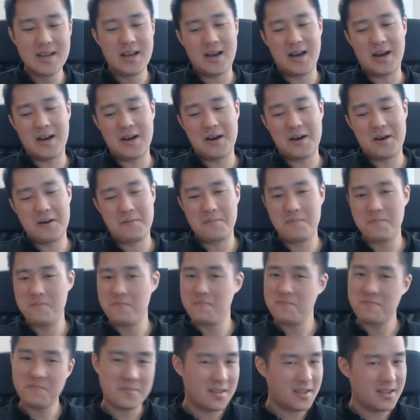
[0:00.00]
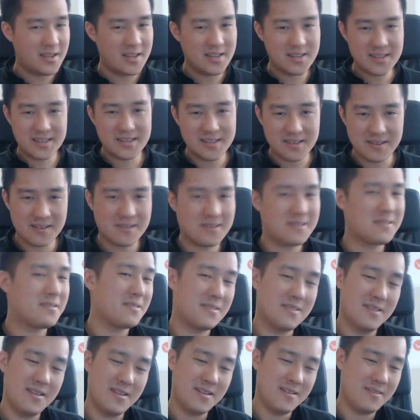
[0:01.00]
um, it's
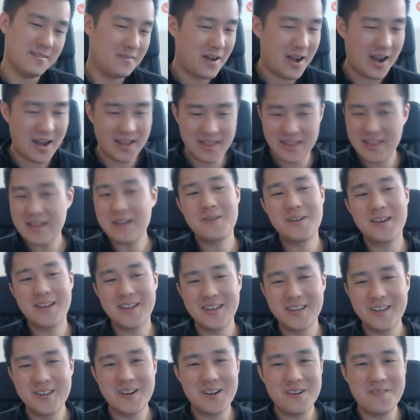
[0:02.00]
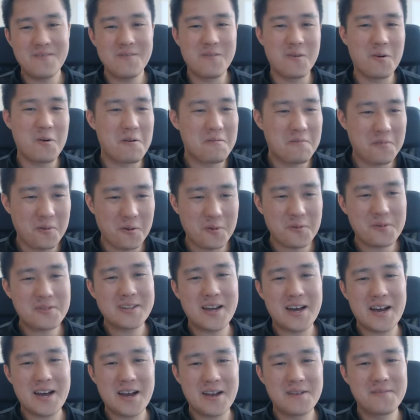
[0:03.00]
I think we can do it for a fourth
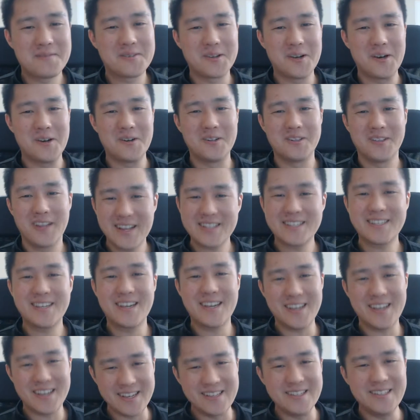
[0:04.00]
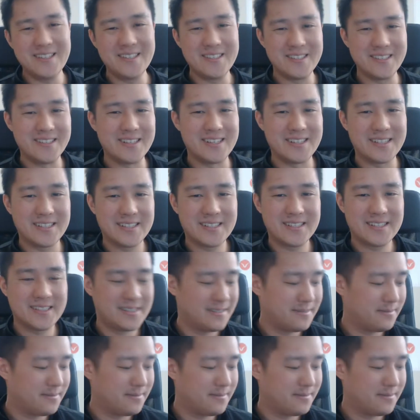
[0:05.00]
time. So let's get into this.